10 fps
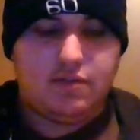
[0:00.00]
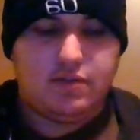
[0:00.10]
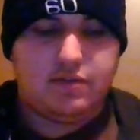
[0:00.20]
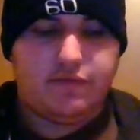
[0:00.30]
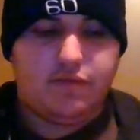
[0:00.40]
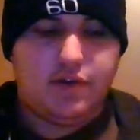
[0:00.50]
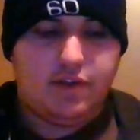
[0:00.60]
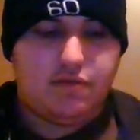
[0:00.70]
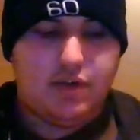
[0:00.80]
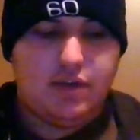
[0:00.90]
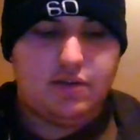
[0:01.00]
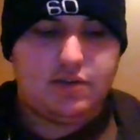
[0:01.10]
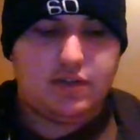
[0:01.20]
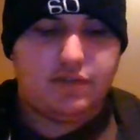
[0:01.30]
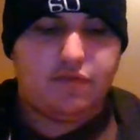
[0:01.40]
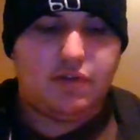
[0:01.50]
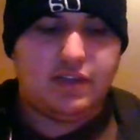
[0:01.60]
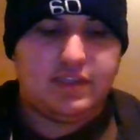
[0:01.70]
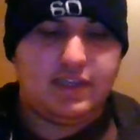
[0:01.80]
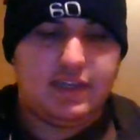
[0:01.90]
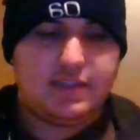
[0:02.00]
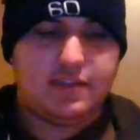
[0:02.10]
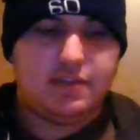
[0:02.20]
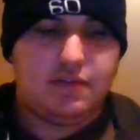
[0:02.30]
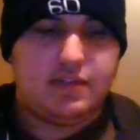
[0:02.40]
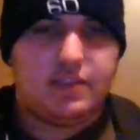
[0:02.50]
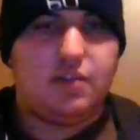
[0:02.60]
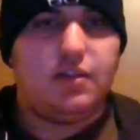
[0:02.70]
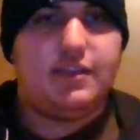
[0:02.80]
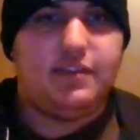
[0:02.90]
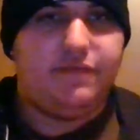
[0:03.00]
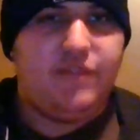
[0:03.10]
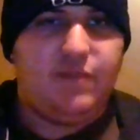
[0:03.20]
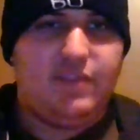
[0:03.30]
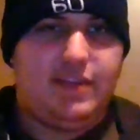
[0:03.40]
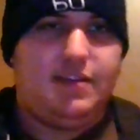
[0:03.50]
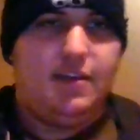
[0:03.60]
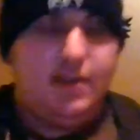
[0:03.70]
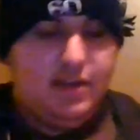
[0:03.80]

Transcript: I was 43, so it's 46. So it's still less than 50.